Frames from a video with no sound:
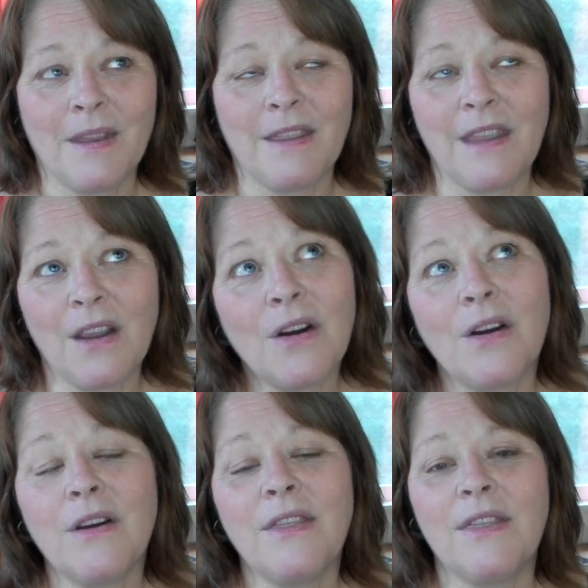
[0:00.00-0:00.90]
The
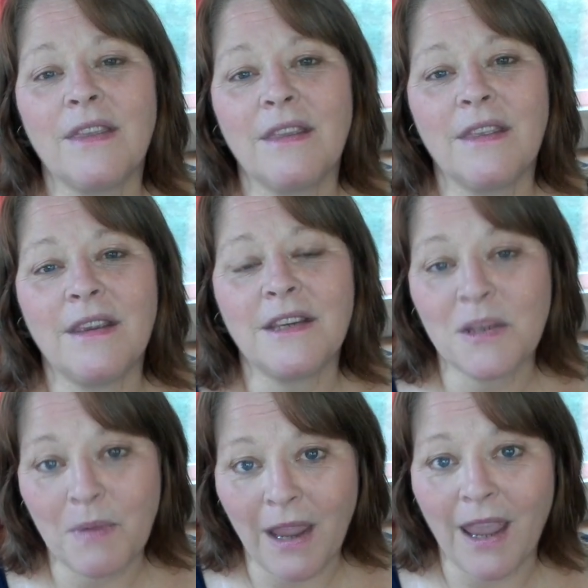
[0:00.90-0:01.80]
earth is
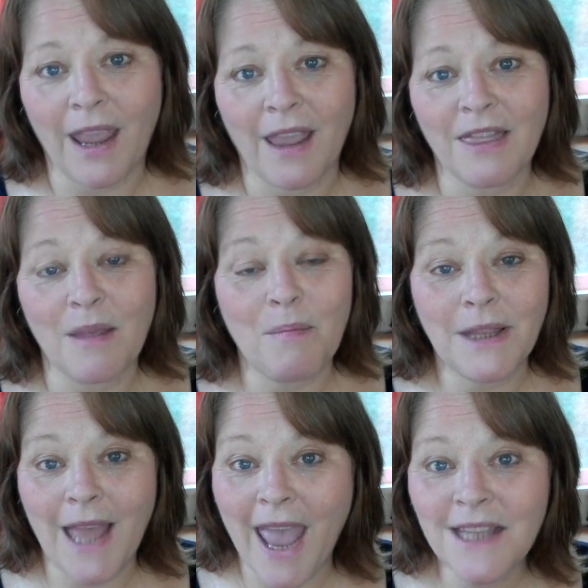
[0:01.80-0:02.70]
speaking. The
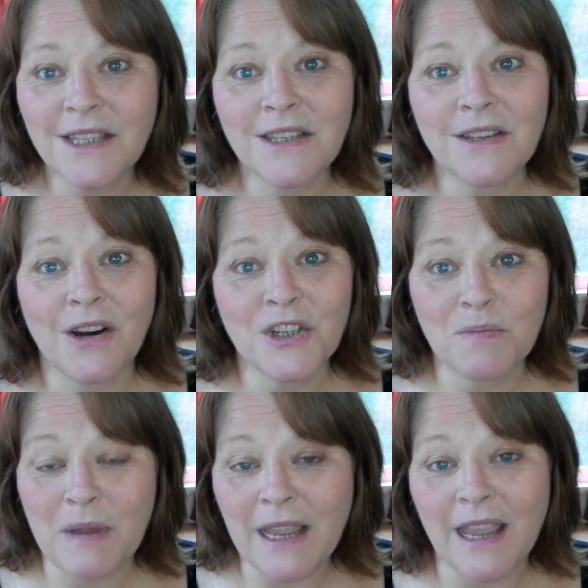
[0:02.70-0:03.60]
plants are
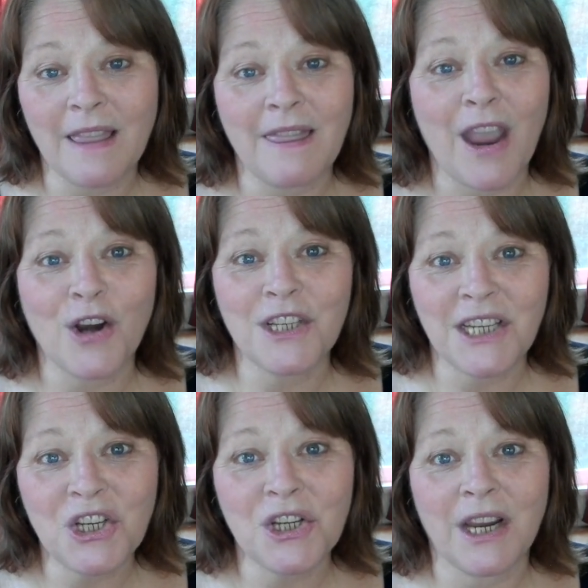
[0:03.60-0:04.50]
speaking. They are
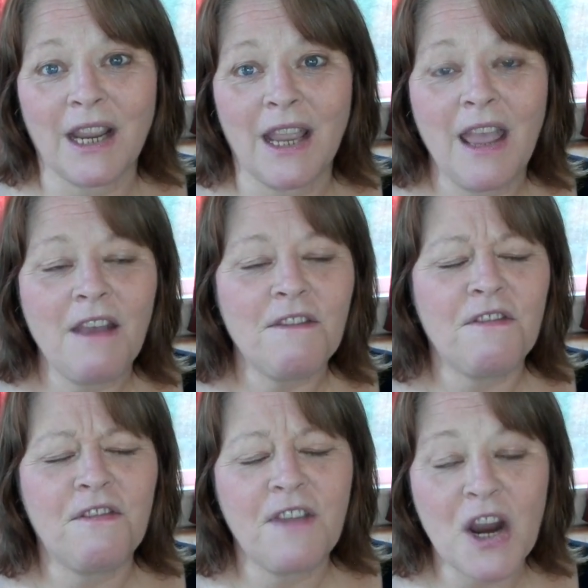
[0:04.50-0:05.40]
teaching
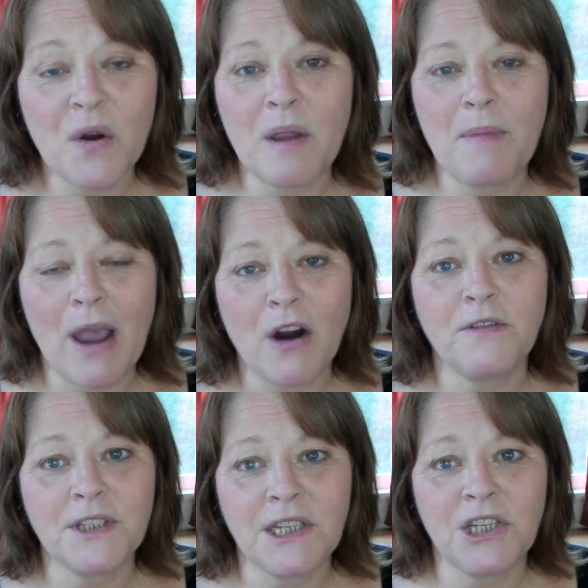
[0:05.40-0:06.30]
very
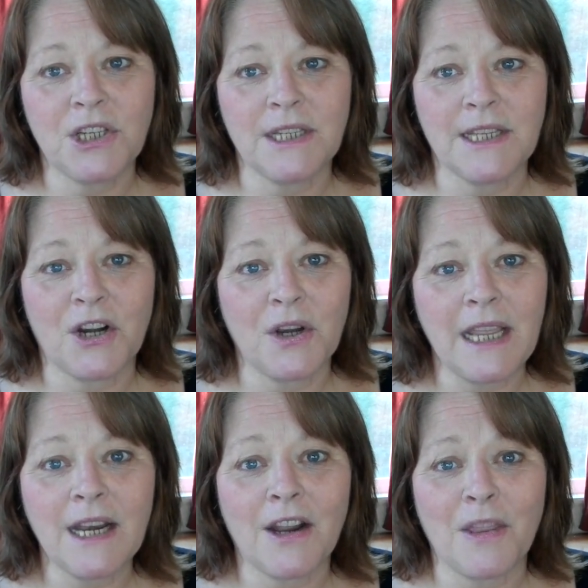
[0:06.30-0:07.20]
powerful teachings that are
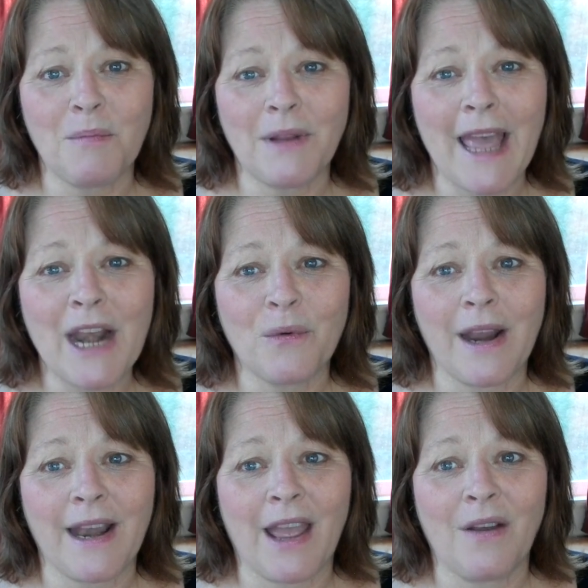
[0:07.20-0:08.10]
needed on the planet
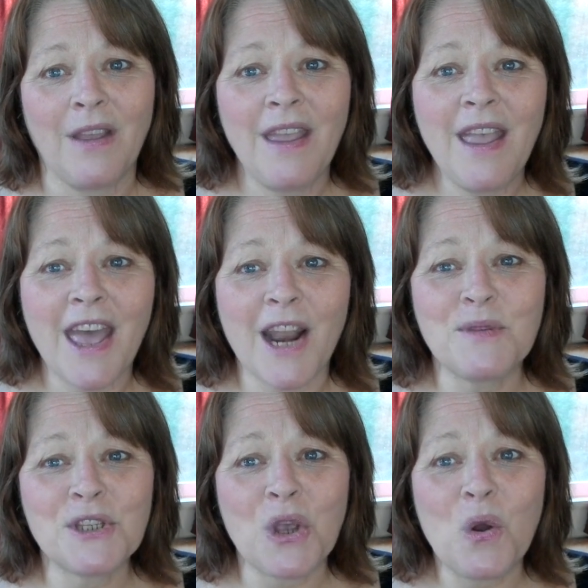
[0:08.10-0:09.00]
right now. And I'm
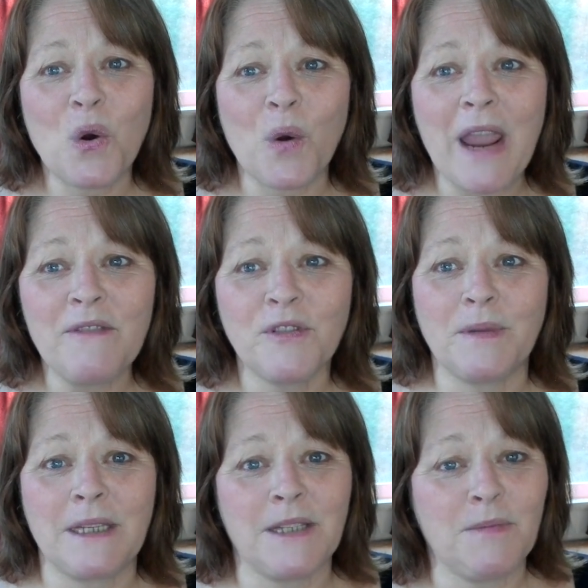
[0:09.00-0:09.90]
so grateful
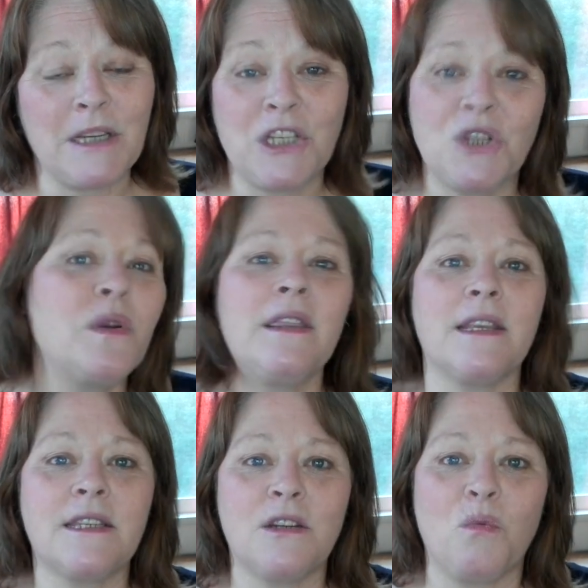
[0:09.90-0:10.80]
to be doing
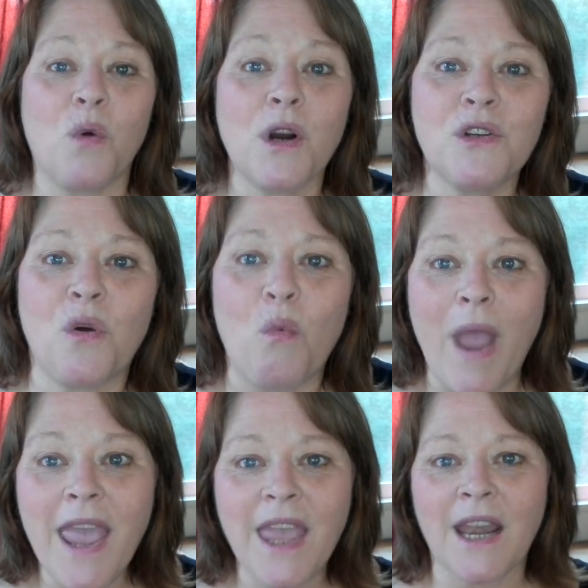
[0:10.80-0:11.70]
this, to work to
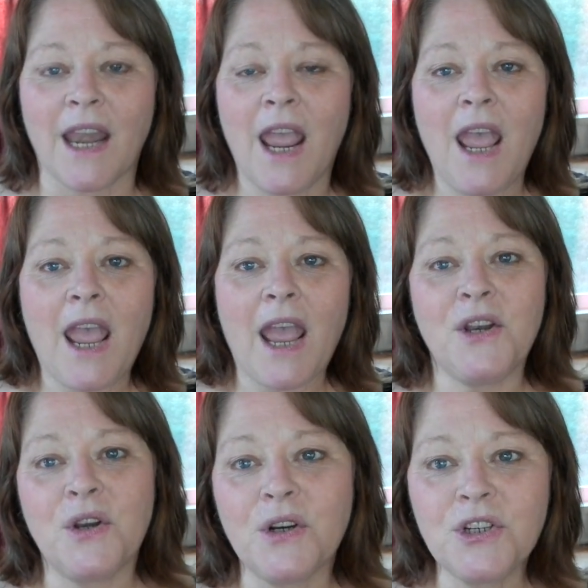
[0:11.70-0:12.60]
awaken
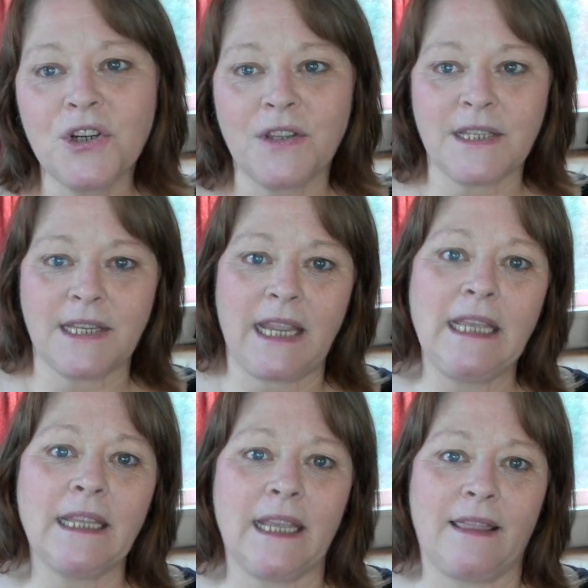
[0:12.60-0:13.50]
and nurture this
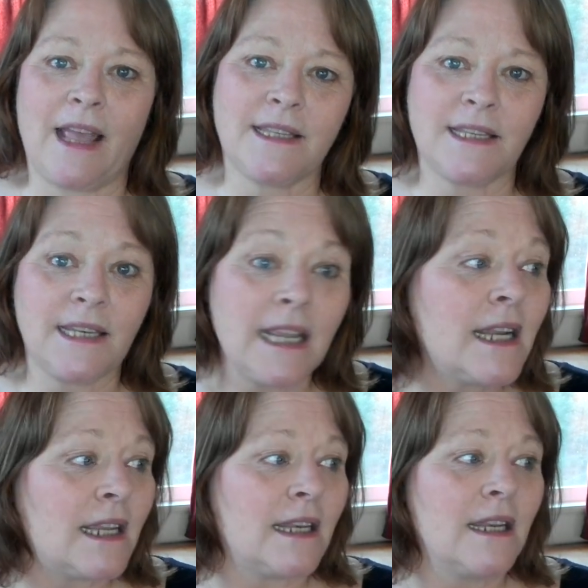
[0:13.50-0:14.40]
healing that's
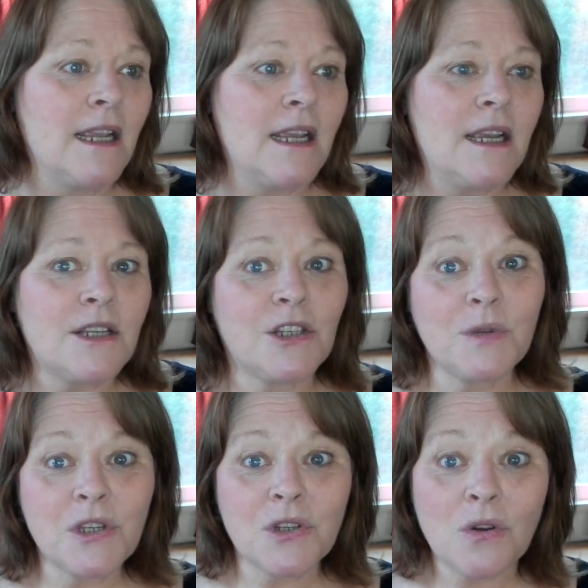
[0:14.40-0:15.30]
needed to
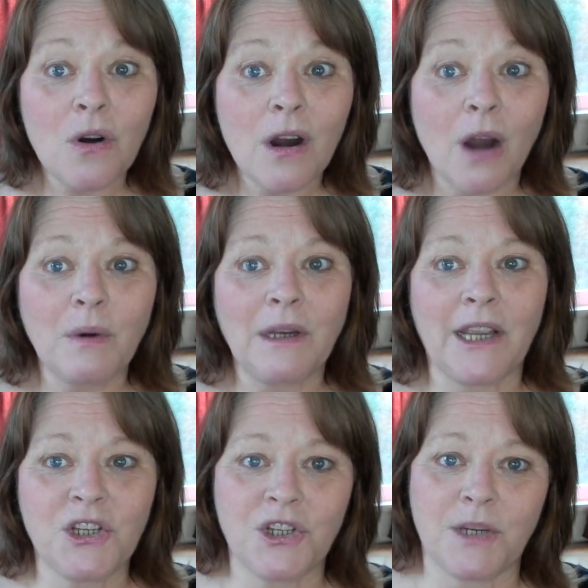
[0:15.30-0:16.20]
restore our
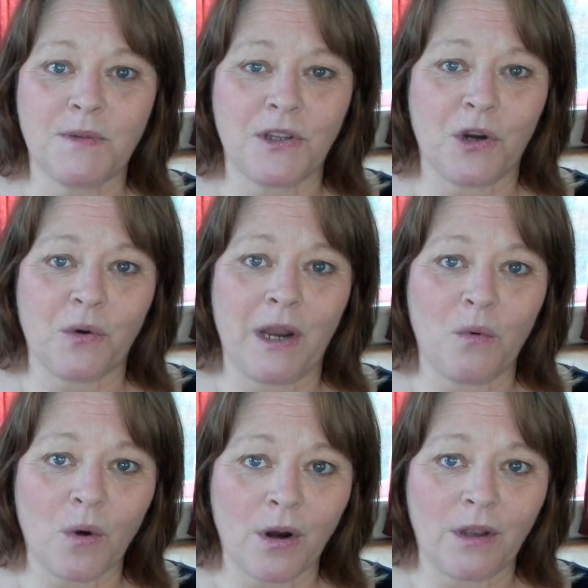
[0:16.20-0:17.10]
relationship to the
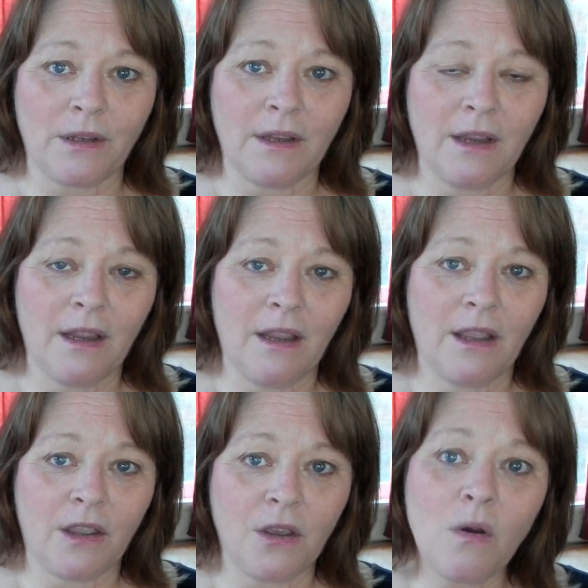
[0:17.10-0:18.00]
green world.
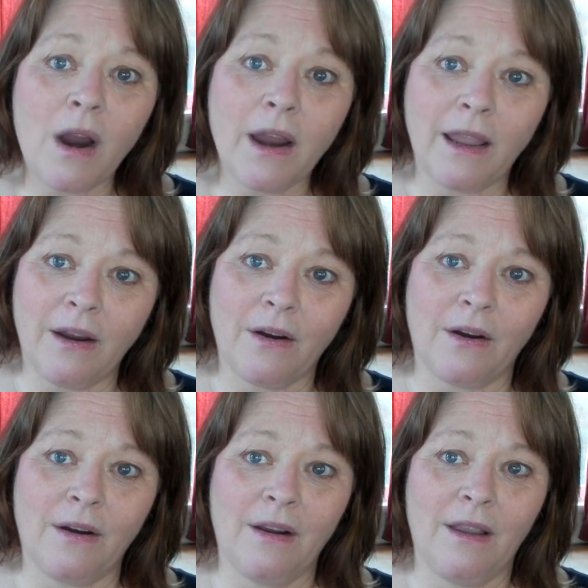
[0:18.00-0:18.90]
You are
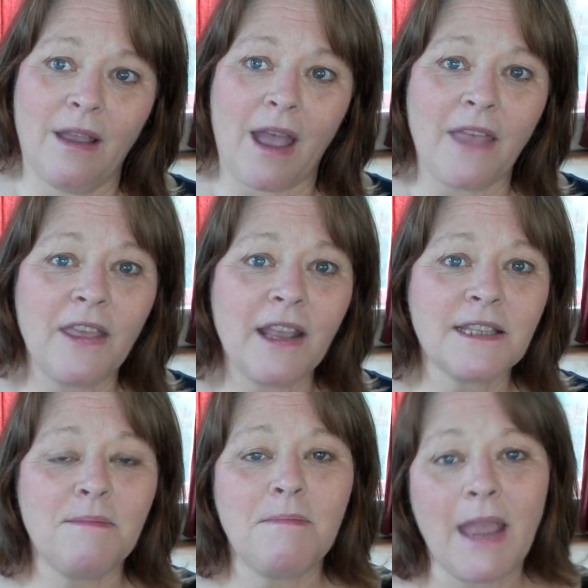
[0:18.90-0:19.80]
here. I think
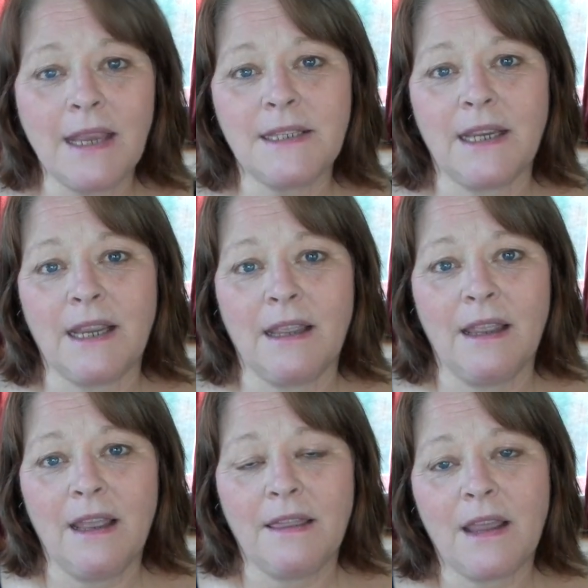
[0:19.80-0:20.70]
it's amazing
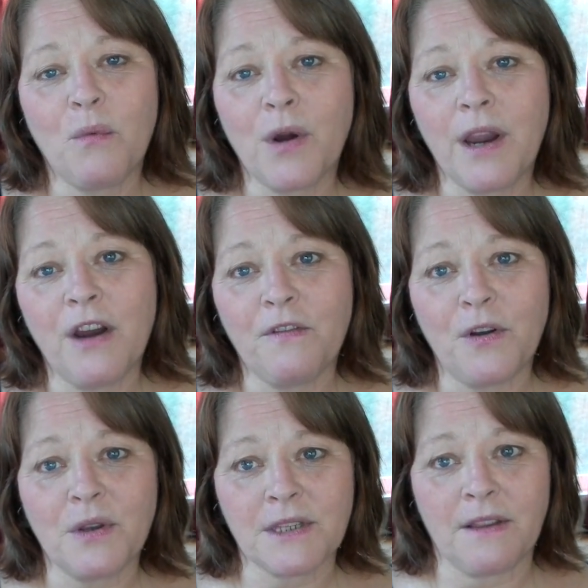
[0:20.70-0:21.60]
that we're here
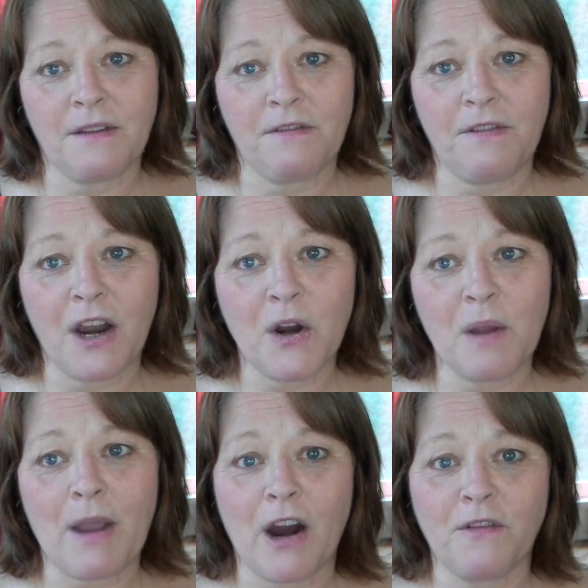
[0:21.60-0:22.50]
focused on the
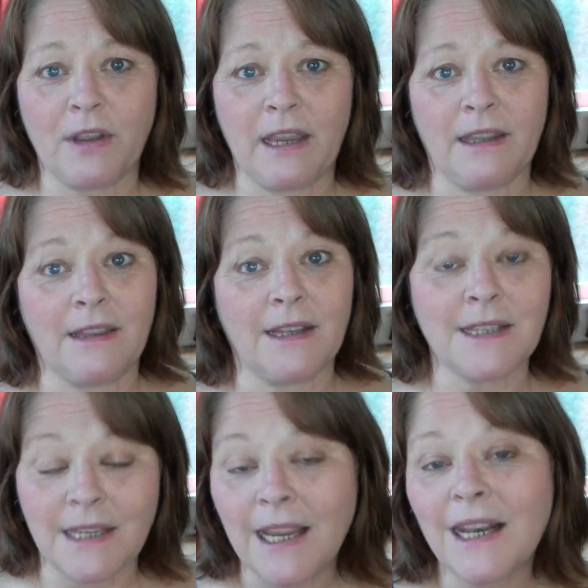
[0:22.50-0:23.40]
very powerful healing
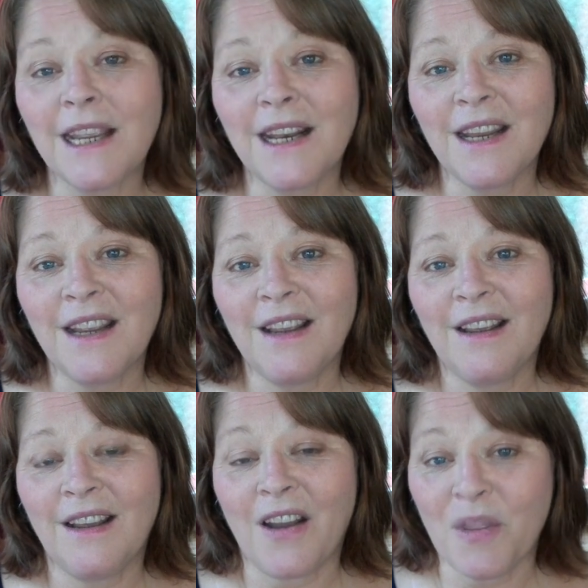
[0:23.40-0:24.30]
that's needed
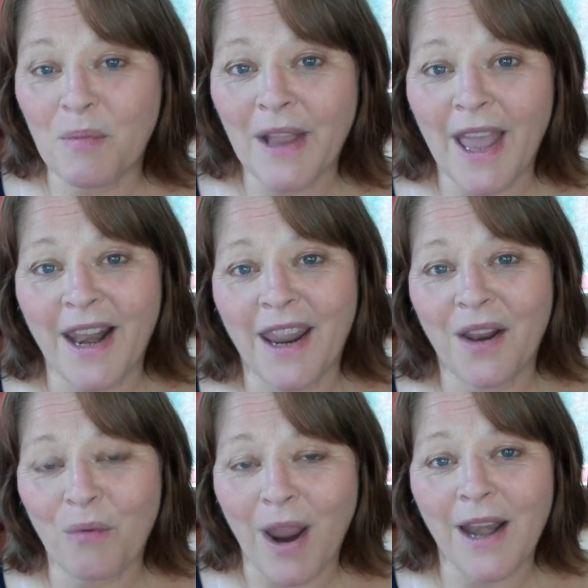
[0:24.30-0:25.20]
on the planet
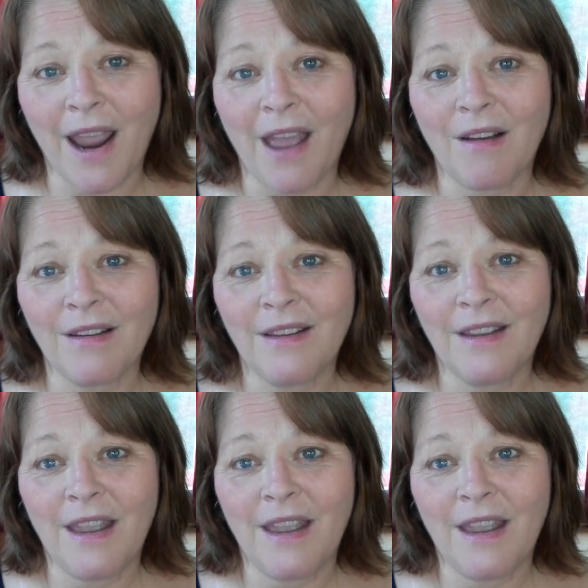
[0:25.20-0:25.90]
right now.